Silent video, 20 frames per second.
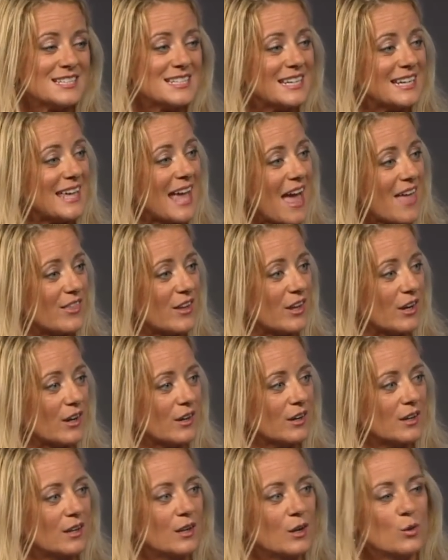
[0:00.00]

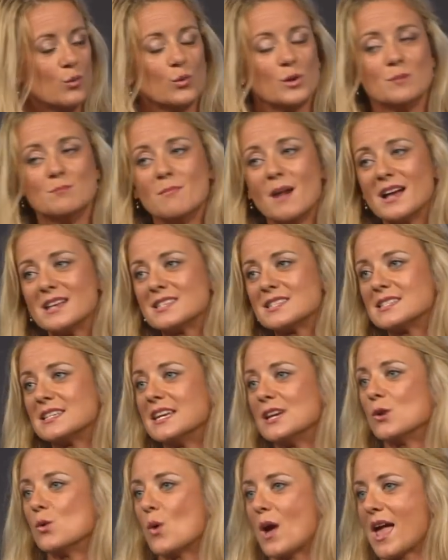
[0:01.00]
Together, we must
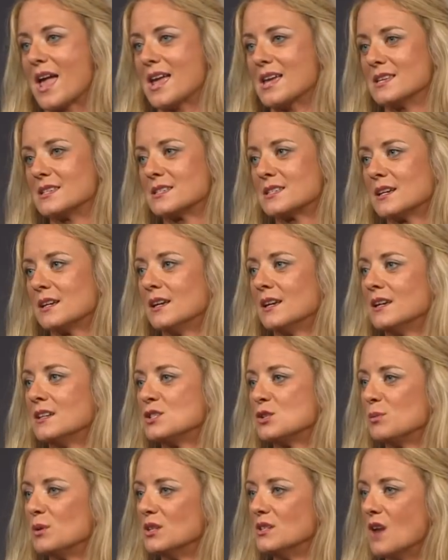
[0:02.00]
seek ways
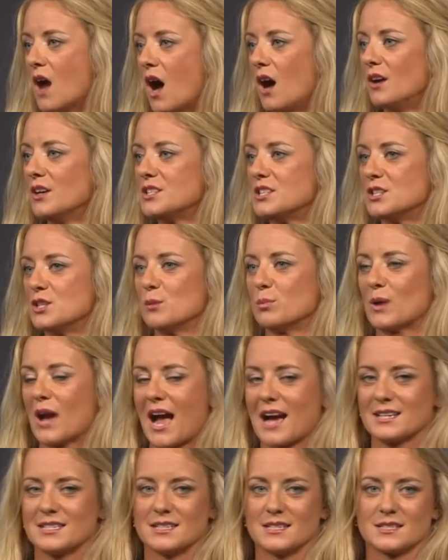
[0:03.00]
to put knowledge into
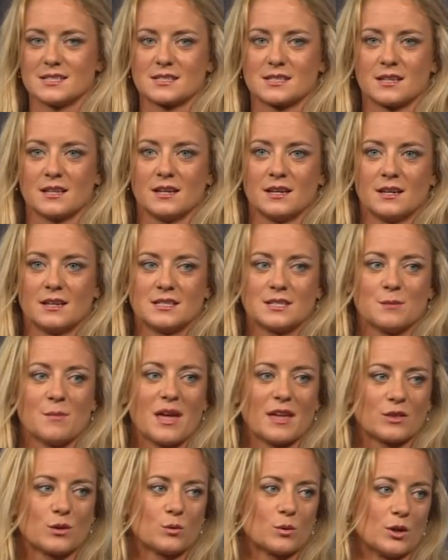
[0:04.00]
practice to
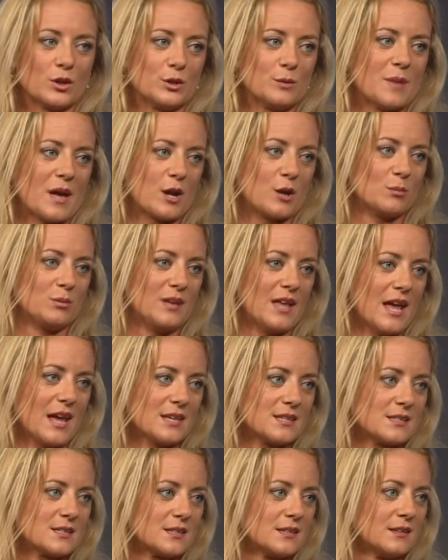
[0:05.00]
make the world a better
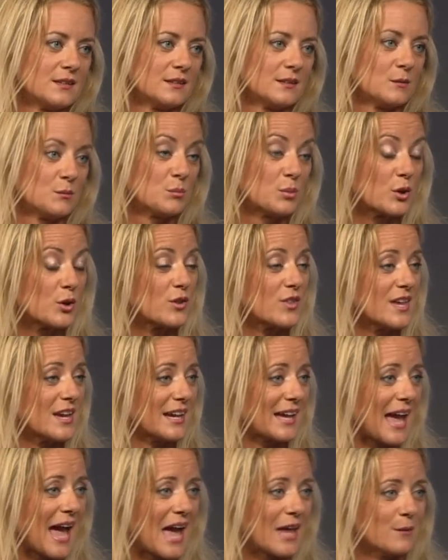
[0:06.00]
place. Per
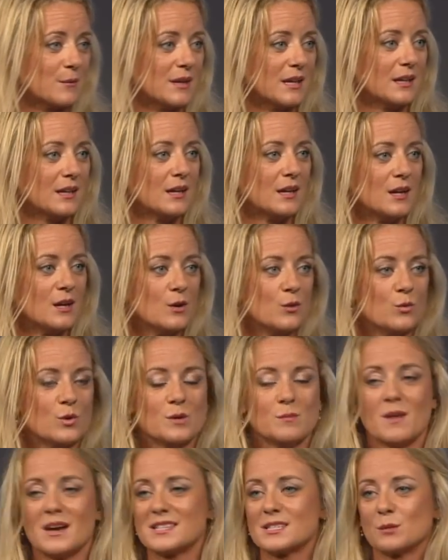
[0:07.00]
the Academy,
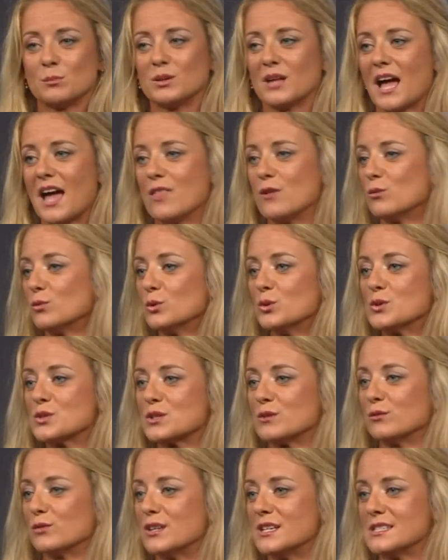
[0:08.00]
we must apply the
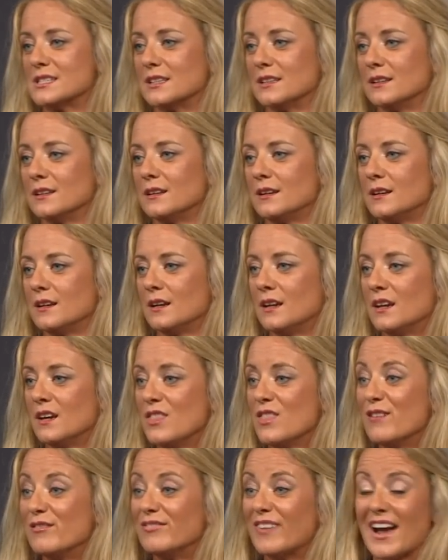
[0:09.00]
rules of reason,
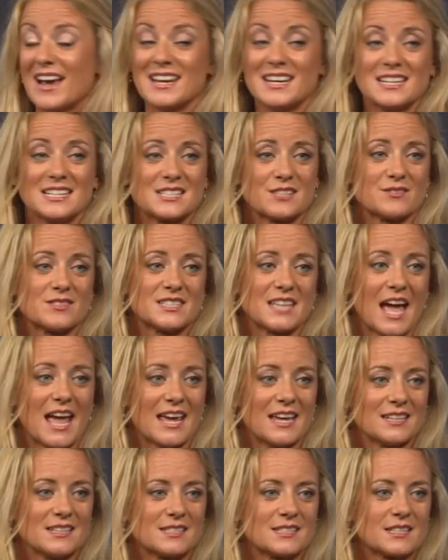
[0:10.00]
the findings of
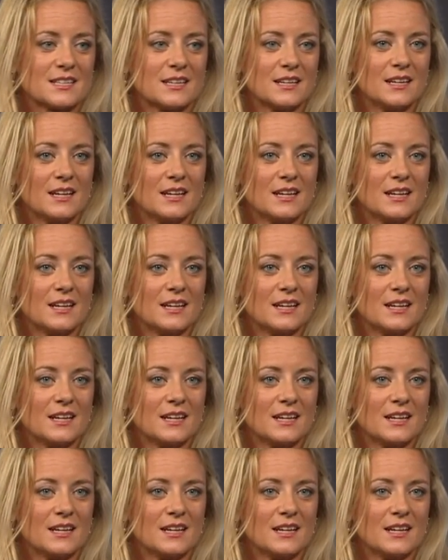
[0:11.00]
science,